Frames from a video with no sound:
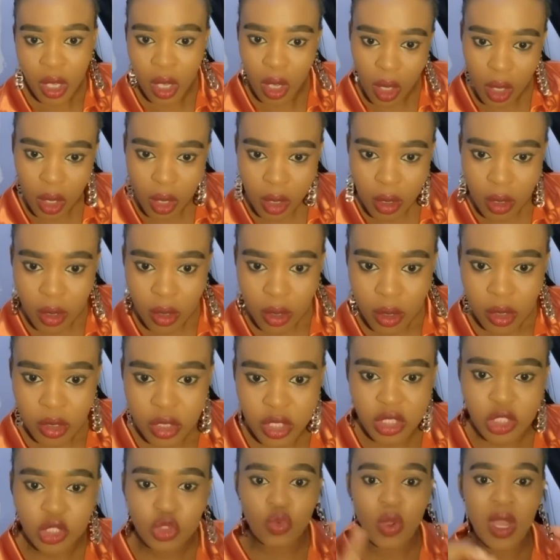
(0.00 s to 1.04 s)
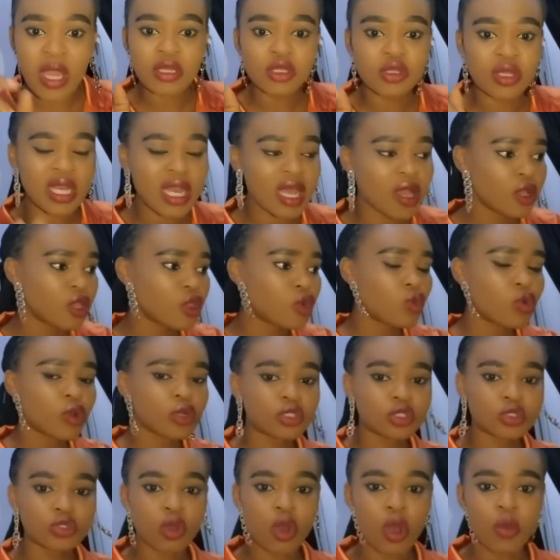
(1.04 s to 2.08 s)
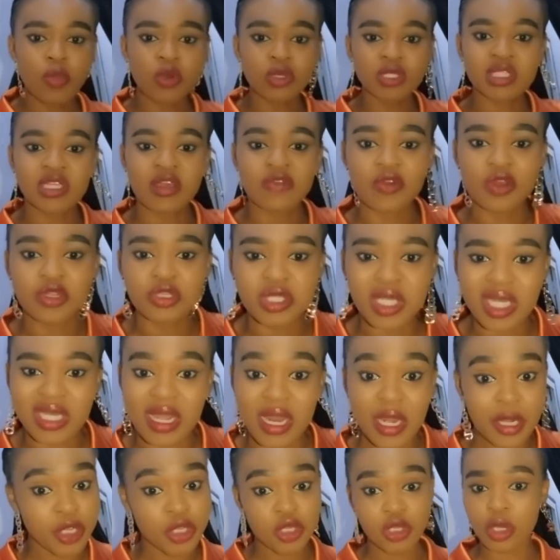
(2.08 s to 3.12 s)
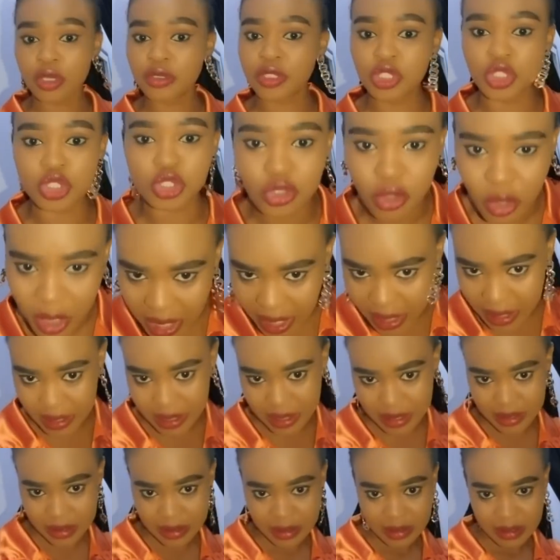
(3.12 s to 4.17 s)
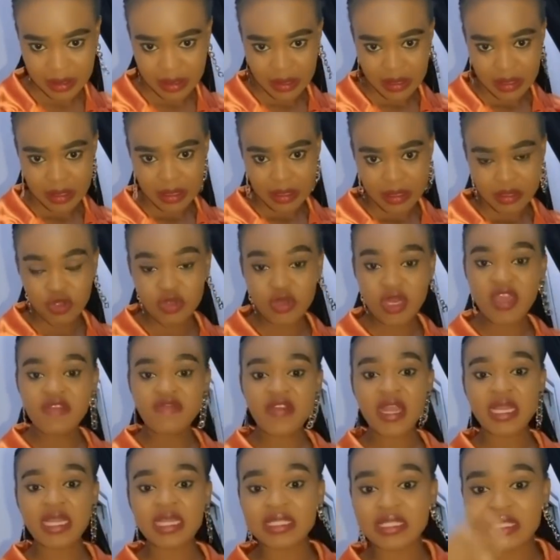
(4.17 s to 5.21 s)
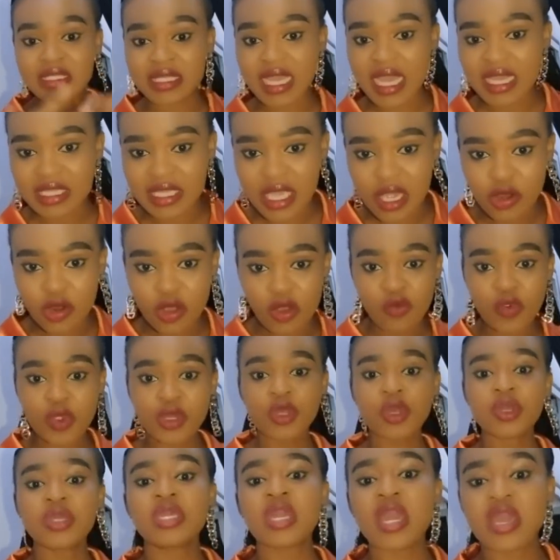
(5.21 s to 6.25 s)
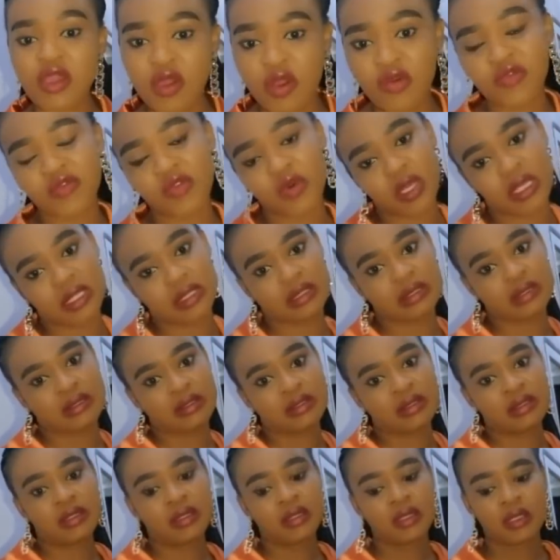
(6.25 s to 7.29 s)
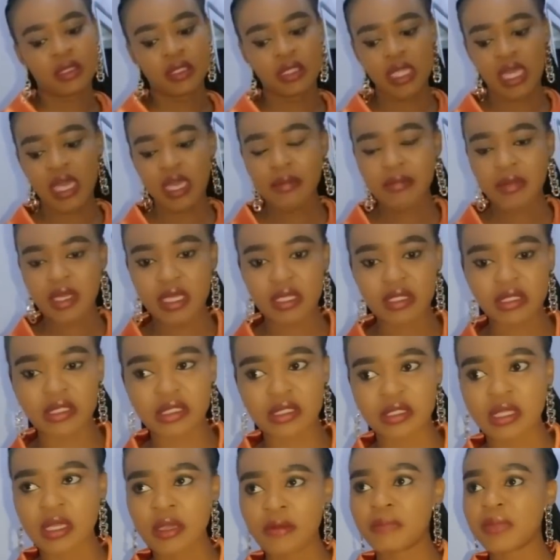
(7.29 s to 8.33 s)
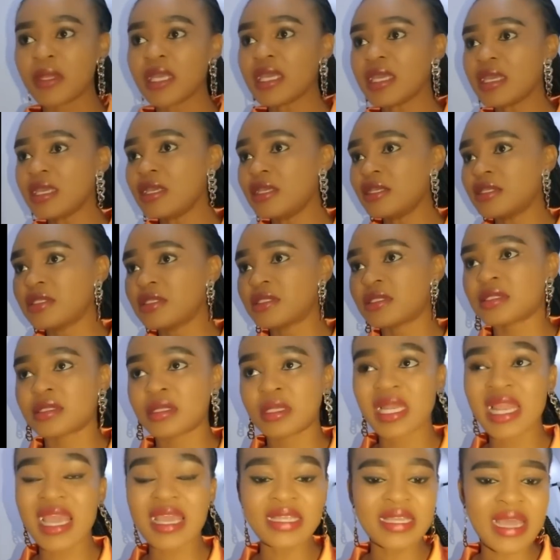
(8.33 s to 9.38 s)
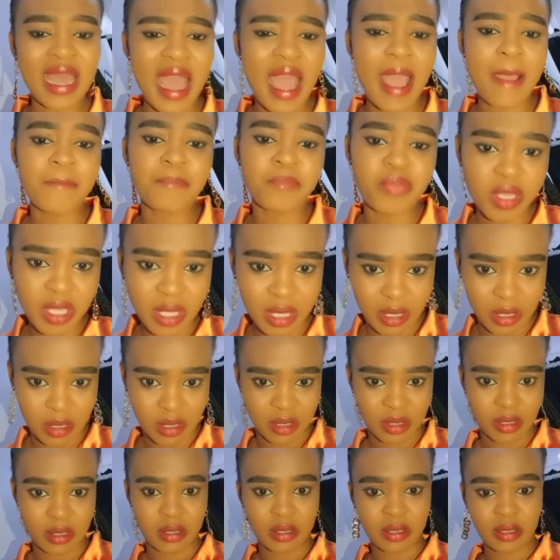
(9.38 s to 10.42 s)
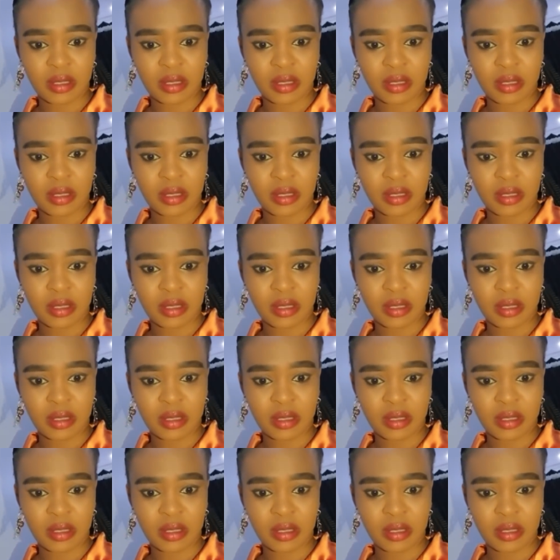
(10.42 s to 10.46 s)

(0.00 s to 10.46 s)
Huh? This $1 equals to almost 700 naira. You don't reach your end. You never criticize enough. We don't hear your voice. Damn it. Please, let her be.